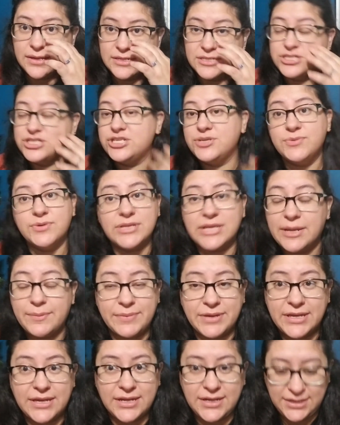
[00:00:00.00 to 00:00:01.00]
she will not
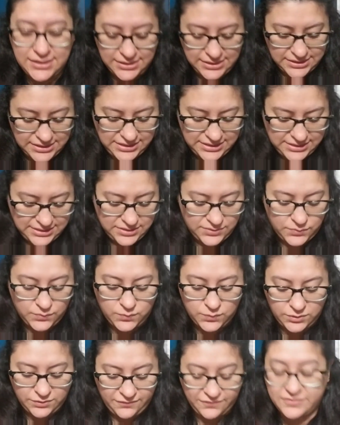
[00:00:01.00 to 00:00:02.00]
be getting any
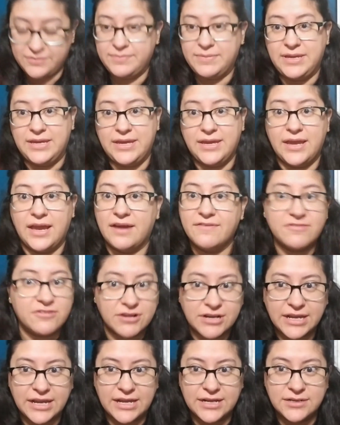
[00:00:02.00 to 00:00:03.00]
wool from me ever
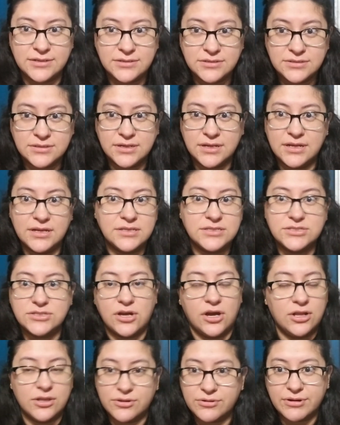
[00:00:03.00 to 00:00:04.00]
again. It's
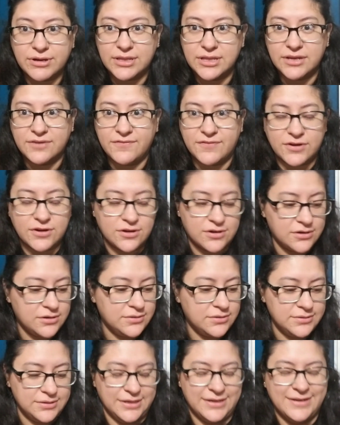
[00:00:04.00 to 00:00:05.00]
all acrylic for her.